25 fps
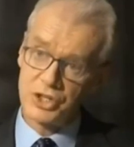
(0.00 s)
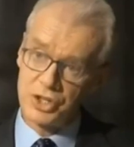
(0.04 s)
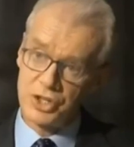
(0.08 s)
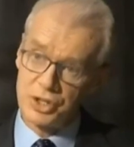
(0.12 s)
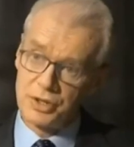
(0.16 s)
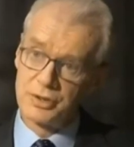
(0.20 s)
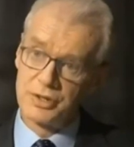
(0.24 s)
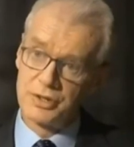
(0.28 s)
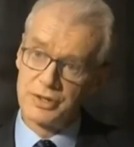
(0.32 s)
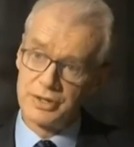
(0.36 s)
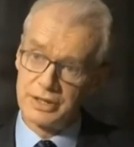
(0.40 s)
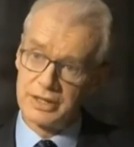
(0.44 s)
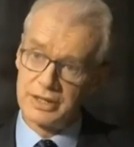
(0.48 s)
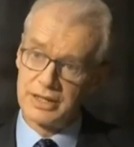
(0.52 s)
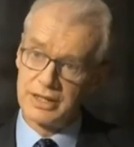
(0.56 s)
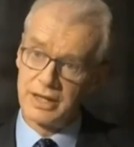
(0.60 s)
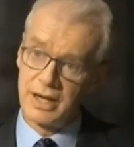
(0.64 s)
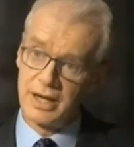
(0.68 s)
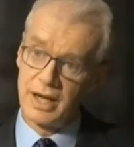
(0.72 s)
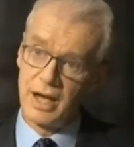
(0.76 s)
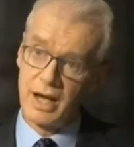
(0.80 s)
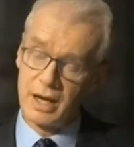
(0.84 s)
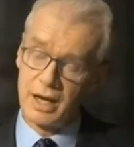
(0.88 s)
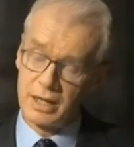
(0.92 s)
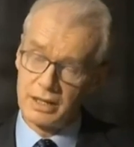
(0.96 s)
children
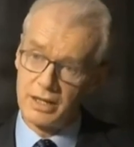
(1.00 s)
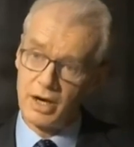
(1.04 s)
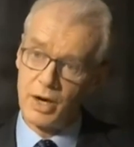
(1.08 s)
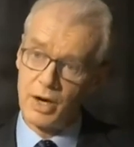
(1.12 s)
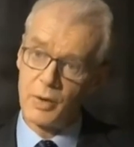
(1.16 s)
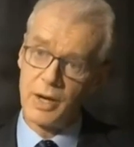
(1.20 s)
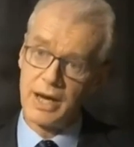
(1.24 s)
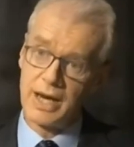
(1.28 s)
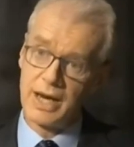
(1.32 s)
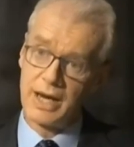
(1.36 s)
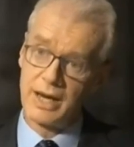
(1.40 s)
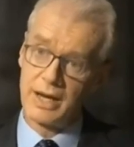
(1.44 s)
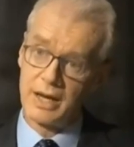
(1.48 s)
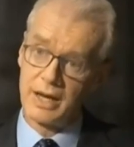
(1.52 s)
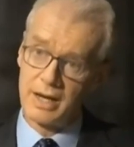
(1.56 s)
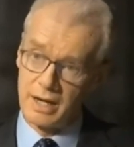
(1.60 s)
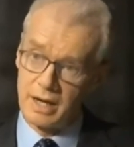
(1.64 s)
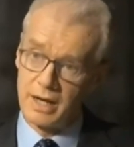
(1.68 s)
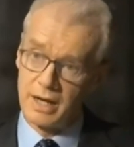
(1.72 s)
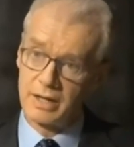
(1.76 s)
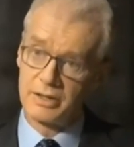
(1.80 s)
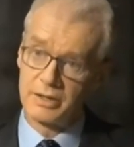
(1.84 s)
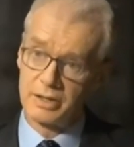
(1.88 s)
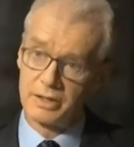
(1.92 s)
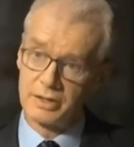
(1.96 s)
are going
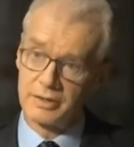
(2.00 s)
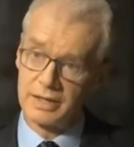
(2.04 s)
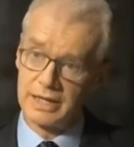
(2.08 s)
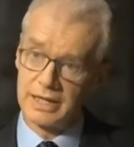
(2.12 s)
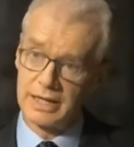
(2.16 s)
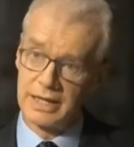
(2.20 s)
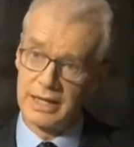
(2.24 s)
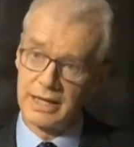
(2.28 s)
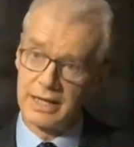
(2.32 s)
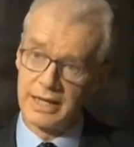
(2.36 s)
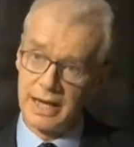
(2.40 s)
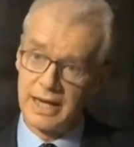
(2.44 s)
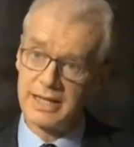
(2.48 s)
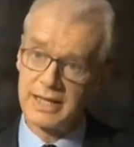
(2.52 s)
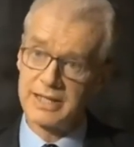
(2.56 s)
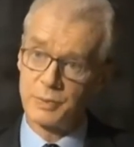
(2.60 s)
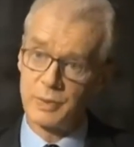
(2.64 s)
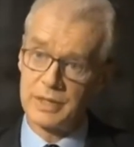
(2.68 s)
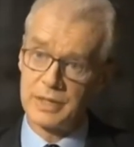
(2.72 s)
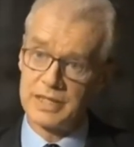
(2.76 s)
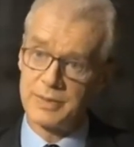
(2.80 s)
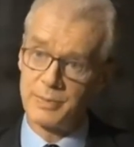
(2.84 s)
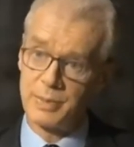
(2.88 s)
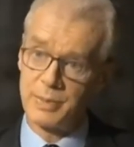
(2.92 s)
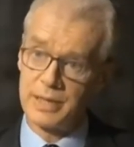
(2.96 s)
hungry as
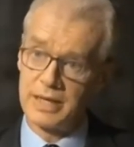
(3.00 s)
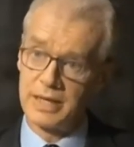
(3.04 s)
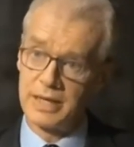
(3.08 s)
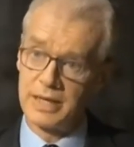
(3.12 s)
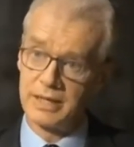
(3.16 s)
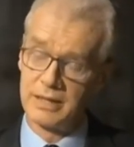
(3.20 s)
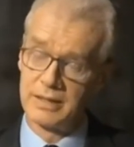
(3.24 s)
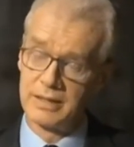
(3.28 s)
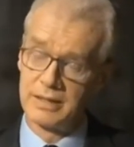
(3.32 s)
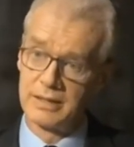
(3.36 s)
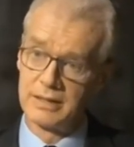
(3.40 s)
we speak?